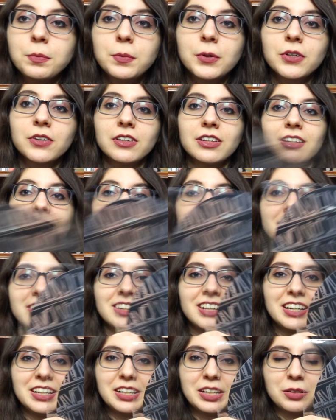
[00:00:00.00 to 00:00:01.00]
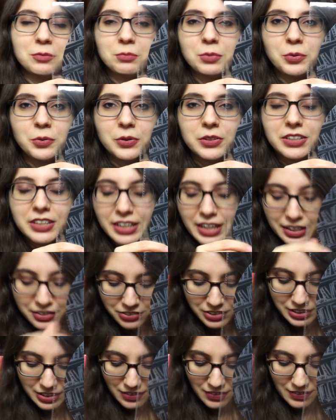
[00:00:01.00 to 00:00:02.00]
bookish cutting board. It
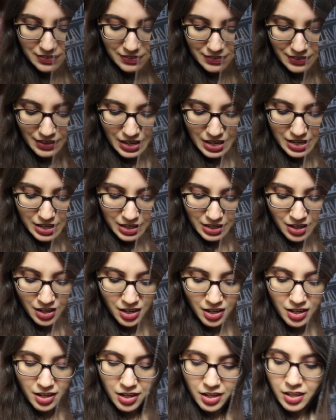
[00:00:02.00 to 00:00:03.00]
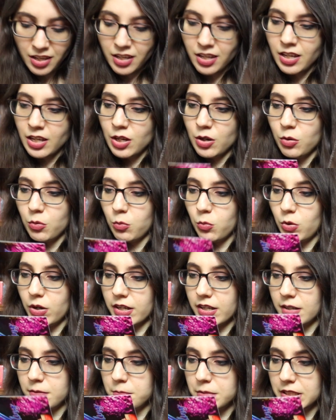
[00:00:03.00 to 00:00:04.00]
actually doesn't say
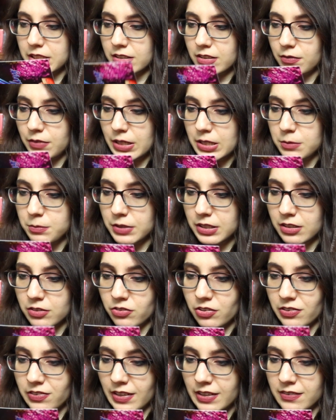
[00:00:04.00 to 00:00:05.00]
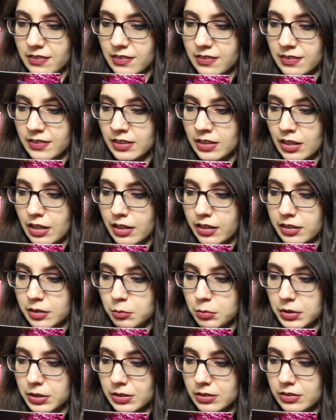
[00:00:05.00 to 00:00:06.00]
what company developed it. It just says it's an
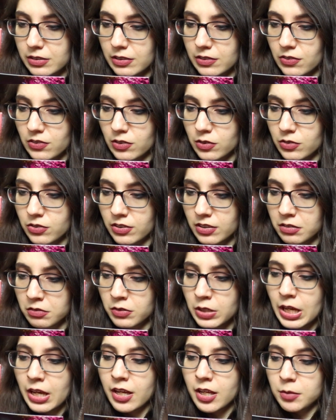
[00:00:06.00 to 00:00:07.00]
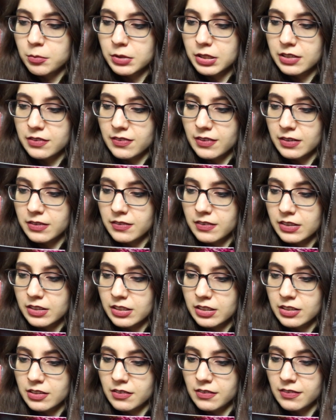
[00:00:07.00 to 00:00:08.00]
Unplugged exclusive, but it says it
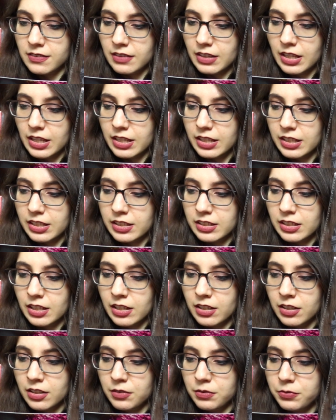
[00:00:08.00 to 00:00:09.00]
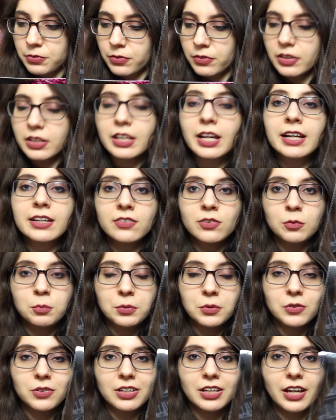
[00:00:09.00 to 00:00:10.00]
is a
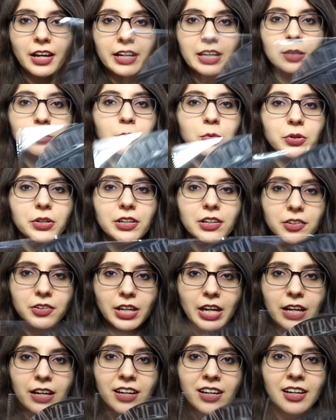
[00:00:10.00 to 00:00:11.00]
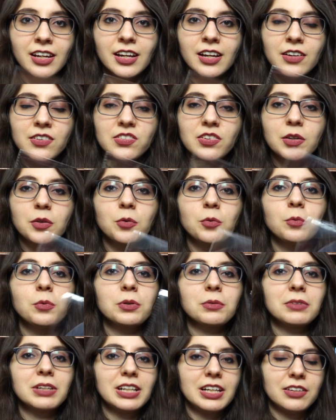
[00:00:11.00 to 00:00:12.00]
flexible cutting board. Okay, so
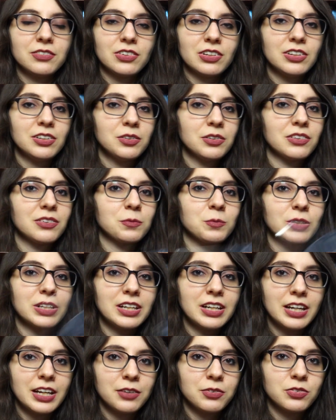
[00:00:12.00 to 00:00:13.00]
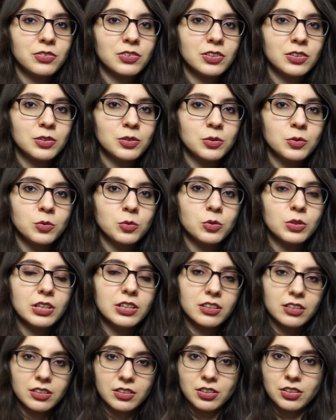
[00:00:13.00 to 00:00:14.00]
what I'm gonna have to do is I'm gonna have to
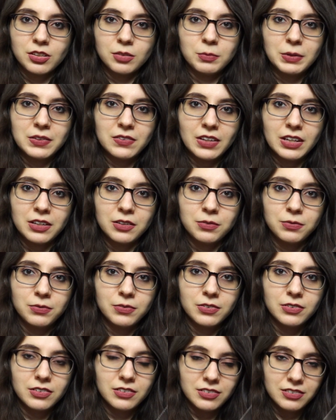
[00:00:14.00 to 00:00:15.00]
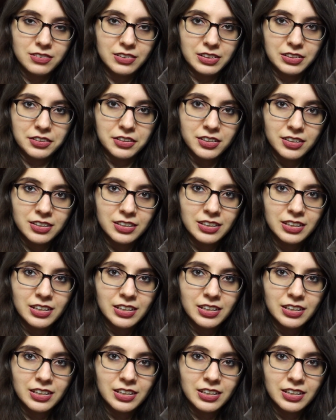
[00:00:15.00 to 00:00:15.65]
cook myself dinner.